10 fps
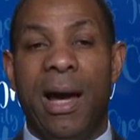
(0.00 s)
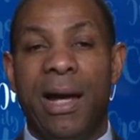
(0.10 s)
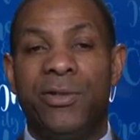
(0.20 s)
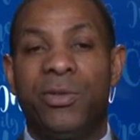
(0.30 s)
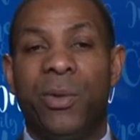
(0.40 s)

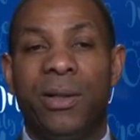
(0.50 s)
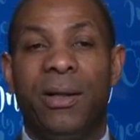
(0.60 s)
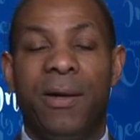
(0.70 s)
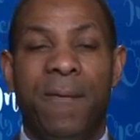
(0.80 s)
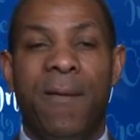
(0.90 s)
I just want
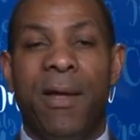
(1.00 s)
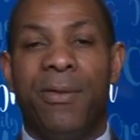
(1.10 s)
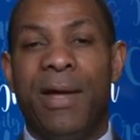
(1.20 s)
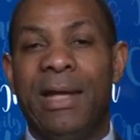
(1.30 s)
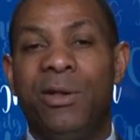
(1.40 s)
to
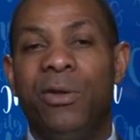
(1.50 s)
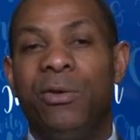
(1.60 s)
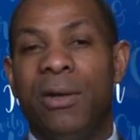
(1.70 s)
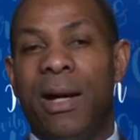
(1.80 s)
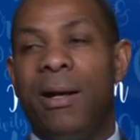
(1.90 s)
thank
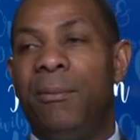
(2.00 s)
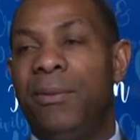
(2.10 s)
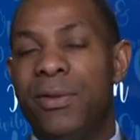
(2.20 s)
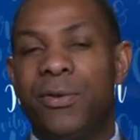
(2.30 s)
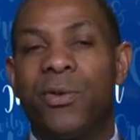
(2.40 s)
you.
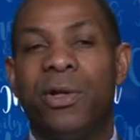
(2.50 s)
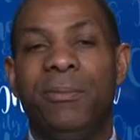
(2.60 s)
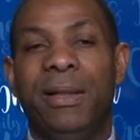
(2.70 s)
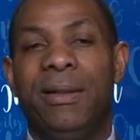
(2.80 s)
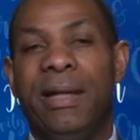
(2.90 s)
This is going
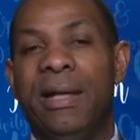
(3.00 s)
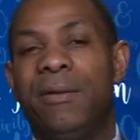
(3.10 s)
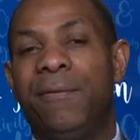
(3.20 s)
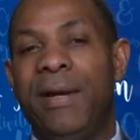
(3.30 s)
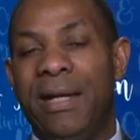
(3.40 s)
to be the
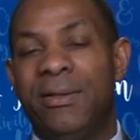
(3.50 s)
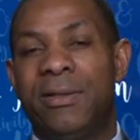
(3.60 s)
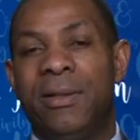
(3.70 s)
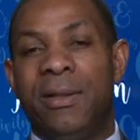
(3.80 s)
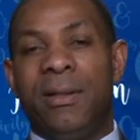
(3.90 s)
end of
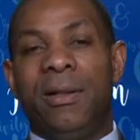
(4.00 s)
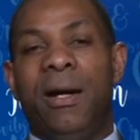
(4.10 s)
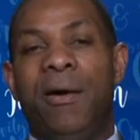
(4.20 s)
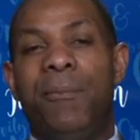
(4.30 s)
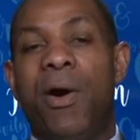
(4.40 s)
phase
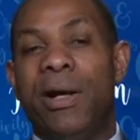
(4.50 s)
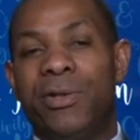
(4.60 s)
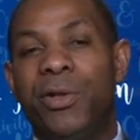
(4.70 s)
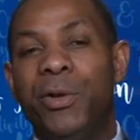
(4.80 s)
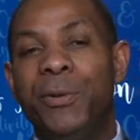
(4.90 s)

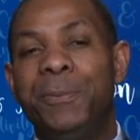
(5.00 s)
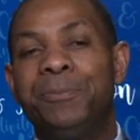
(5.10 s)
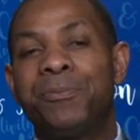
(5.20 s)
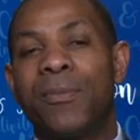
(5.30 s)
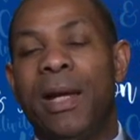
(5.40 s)
part 2.
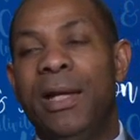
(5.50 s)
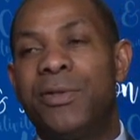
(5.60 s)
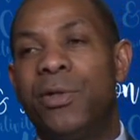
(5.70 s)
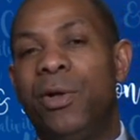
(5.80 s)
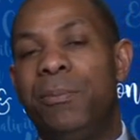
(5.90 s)

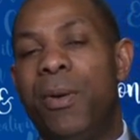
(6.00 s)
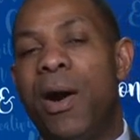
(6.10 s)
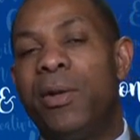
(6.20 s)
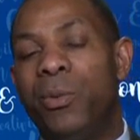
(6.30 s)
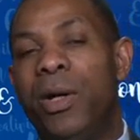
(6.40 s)
And so in
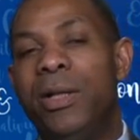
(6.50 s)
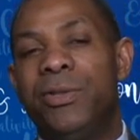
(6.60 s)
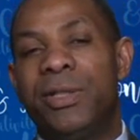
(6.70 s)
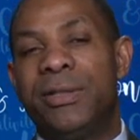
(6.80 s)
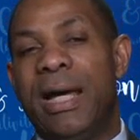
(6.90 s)
part
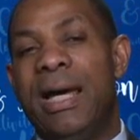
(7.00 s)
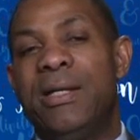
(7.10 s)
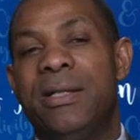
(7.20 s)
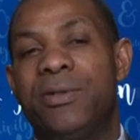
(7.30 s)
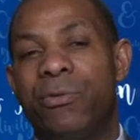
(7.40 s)
1, just
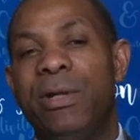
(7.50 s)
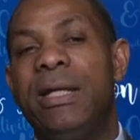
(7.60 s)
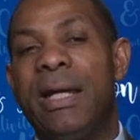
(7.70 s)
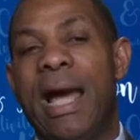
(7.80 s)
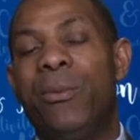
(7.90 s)
as a
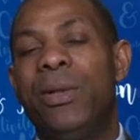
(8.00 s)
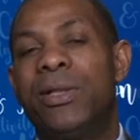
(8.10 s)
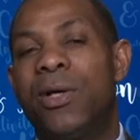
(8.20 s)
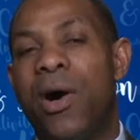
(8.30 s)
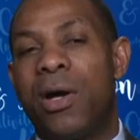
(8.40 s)
recap, we
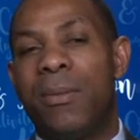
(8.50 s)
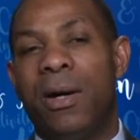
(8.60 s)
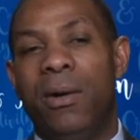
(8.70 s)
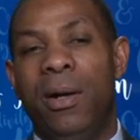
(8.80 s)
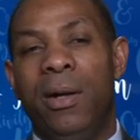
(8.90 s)
talk
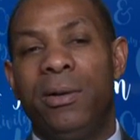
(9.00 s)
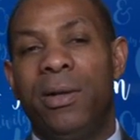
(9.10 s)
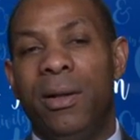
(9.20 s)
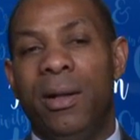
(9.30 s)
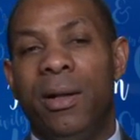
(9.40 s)
about
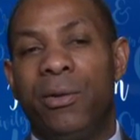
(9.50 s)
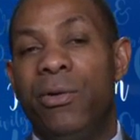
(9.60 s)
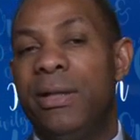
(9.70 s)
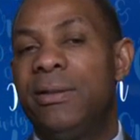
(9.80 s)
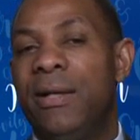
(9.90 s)

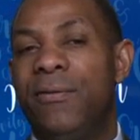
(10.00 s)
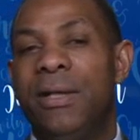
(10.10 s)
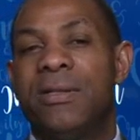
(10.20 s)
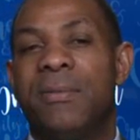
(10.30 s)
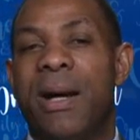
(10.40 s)

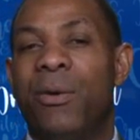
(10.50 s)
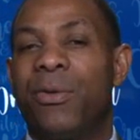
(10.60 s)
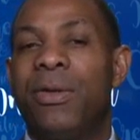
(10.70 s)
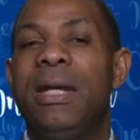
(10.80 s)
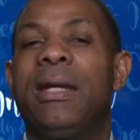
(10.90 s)
creativity is
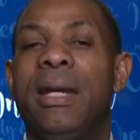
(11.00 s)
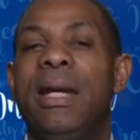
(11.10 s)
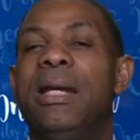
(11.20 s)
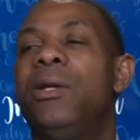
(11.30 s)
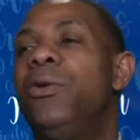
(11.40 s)
about
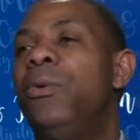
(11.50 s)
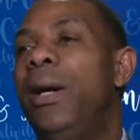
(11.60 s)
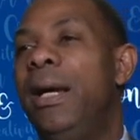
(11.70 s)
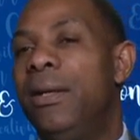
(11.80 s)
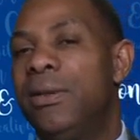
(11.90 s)
thinking in a new
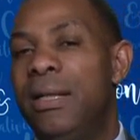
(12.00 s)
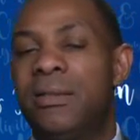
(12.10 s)
way.